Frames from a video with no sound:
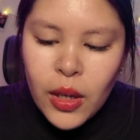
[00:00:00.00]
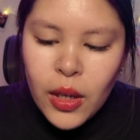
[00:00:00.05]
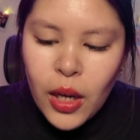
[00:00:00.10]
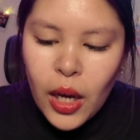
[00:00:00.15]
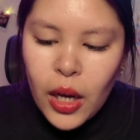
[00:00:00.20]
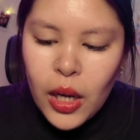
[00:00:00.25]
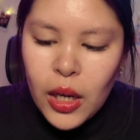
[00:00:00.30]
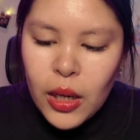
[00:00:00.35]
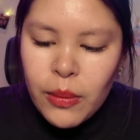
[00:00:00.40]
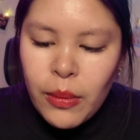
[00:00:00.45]

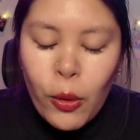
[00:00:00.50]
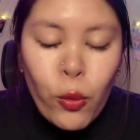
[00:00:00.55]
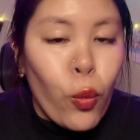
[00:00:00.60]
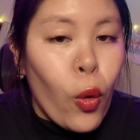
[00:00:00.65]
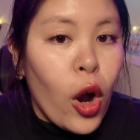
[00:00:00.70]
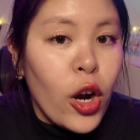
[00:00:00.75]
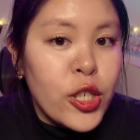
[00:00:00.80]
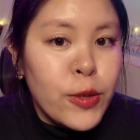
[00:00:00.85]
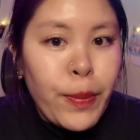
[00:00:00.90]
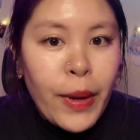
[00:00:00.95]
I
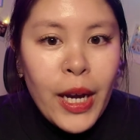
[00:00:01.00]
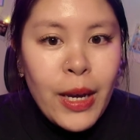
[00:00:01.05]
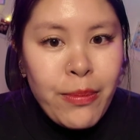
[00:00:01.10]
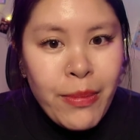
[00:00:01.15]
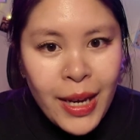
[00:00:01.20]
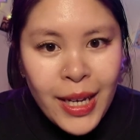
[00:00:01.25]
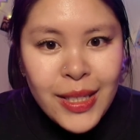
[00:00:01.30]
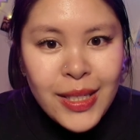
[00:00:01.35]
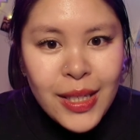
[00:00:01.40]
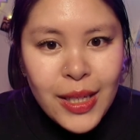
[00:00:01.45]
walked by
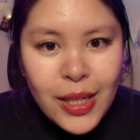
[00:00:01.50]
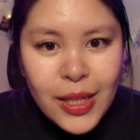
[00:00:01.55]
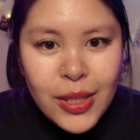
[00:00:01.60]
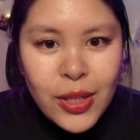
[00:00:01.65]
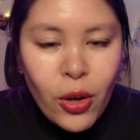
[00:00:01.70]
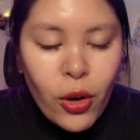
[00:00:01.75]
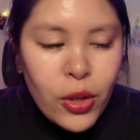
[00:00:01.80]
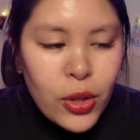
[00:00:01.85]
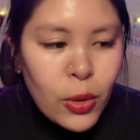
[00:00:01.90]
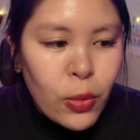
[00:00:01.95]
Macy's
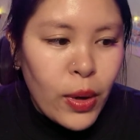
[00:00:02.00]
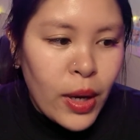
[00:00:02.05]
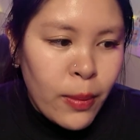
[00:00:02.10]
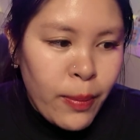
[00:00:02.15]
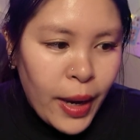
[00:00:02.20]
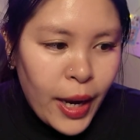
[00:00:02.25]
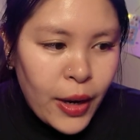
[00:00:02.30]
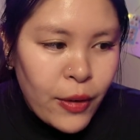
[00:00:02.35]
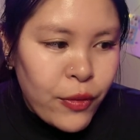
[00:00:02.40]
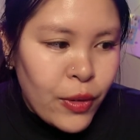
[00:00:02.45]
on the way
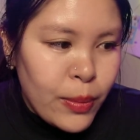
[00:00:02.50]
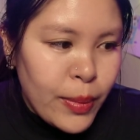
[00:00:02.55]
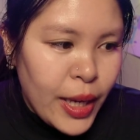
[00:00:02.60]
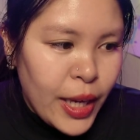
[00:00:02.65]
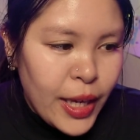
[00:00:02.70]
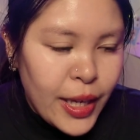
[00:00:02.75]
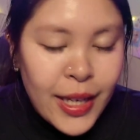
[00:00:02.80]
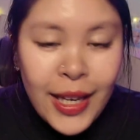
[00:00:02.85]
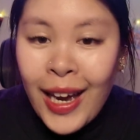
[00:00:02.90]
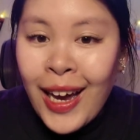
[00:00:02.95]
back from
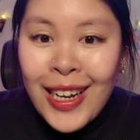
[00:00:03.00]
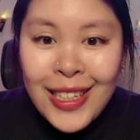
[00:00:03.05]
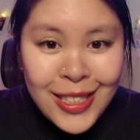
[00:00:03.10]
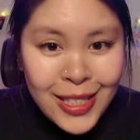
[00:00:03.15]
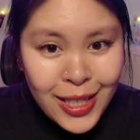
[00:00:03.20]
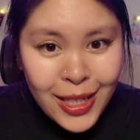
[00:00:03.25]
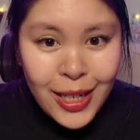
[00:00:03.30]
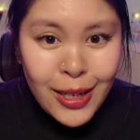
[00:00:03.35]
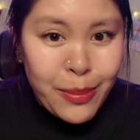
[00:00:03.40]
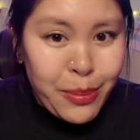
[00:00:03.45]
a cat
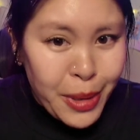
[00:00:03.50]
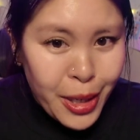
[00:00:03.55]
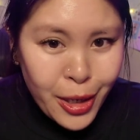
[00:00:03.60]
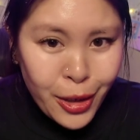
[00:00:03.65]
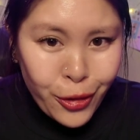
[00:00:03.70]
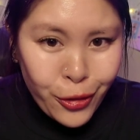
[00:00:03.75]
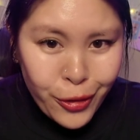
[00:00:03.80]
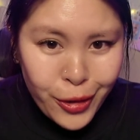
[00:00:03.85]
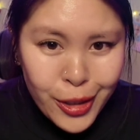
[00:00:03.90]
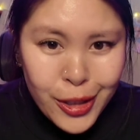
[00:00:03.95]
sitting meet
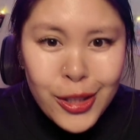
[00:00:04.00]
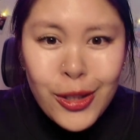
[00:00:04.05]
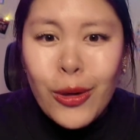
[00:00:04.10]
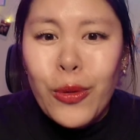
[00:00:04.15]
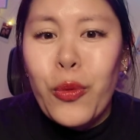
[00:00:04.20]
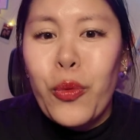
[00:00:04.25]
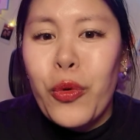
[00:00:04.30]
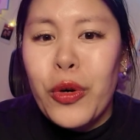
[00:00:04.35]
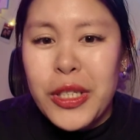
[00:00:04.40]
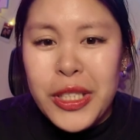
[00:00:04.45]
and greet, so
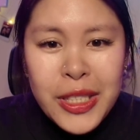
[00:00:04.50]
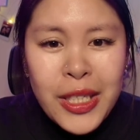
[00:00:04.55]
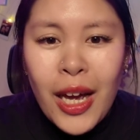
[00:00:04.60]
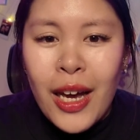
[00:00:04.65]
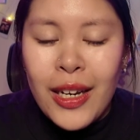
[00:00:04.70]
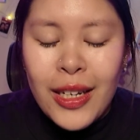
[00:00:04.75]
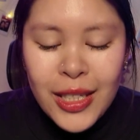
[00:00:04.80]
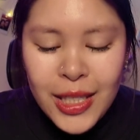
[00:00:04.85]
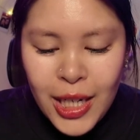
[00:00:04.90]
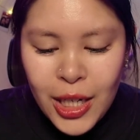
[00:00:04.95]
it was
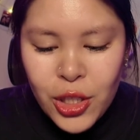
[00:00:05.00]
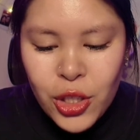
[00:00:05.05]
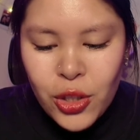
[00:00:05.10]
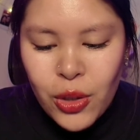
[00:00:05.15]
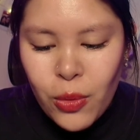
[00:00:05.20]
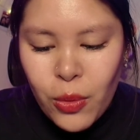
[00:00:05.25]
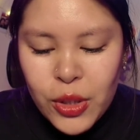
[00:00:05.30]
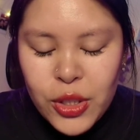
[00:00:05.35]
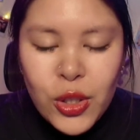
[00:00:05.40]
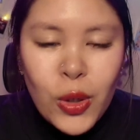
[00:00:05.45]
not
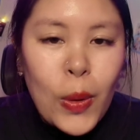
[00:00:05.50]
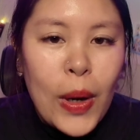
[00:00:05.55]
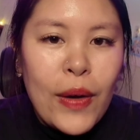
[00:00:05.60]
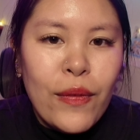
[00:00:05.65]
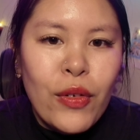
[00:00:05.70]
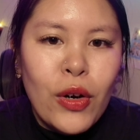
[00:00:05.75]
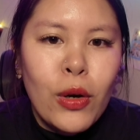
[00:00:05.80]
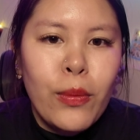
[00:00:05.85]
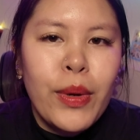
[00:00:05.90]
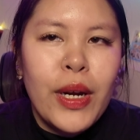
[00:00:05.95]
intentional
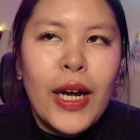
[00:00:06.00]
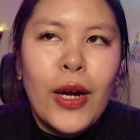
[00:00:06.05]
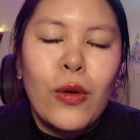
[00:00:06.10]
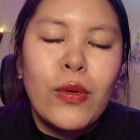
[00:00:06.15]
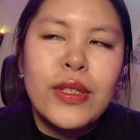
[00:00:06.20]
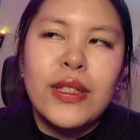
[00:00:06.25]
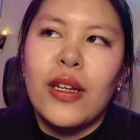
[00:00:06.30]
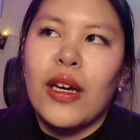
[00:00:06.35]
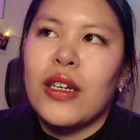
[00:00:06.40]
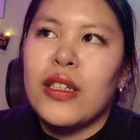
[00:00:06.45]
whatsoever, but I
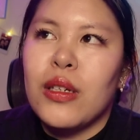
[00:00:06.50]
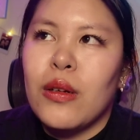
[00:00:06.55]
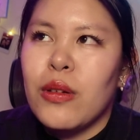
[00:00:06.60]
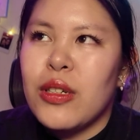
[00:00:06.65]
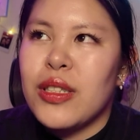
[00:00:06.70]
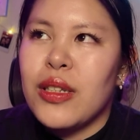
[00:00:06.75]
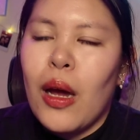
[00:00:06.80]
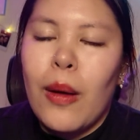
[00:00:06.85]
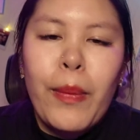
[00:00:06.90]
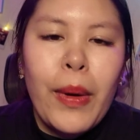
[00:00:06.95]
always like to
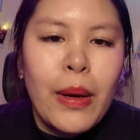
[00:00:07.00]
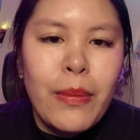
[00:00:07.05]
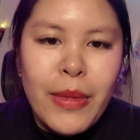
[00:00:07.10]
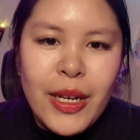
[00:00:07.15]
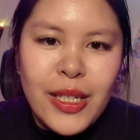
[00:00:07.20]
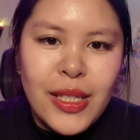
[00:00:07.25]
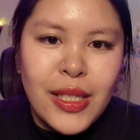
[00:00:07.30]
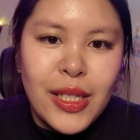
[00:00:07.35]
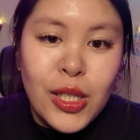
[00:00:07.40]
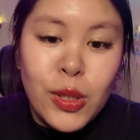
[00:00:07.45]
stop by
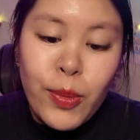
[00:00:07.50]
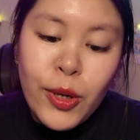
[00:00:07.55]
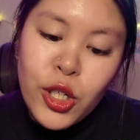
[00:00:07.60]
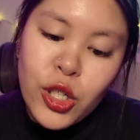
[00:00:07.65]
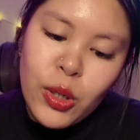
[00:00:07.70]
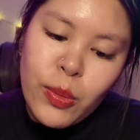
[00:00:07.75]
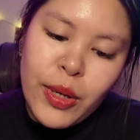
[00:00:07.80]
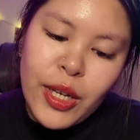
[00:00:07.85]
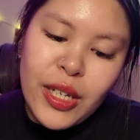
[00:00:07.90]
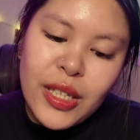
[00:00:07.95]
Macy's,
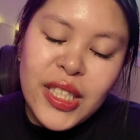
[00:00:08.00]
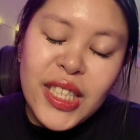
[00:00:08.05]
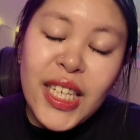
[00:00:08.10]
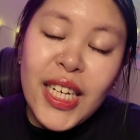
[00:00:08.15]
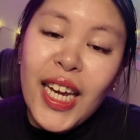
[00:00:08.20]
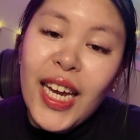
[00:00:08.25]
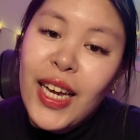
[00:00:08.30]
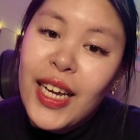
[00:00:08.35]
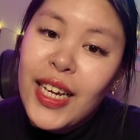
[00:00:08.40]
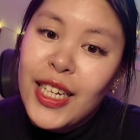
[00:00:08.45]
especially because
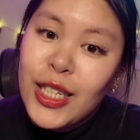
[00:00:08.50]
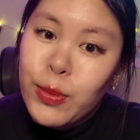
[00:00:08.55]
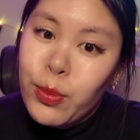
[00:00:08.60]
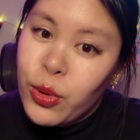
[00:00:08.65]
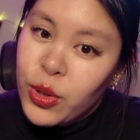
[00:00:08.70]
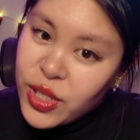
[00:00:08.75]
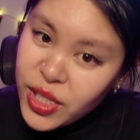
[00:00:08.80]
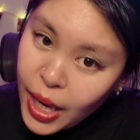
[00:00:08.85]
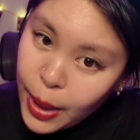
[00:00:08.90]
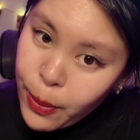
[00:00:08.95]
today is
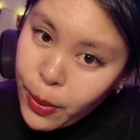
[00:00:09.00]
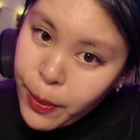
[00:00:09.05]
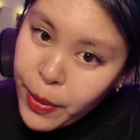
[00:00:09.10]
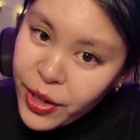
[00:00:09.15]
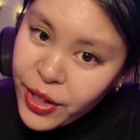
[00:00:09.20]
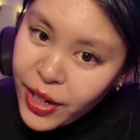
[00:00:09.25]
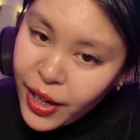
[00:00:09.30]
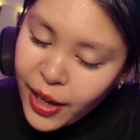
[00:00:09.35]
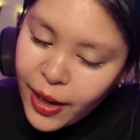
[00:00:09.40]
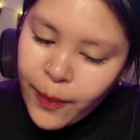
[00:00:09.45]
Cyber
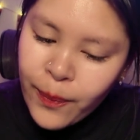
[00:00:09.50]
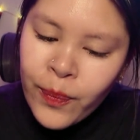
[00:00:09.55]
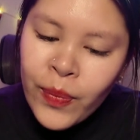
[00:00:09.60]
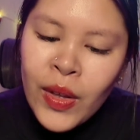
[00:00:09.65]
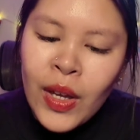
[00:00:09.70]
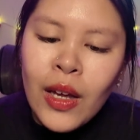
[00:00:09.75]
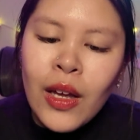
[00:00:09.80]
Monday.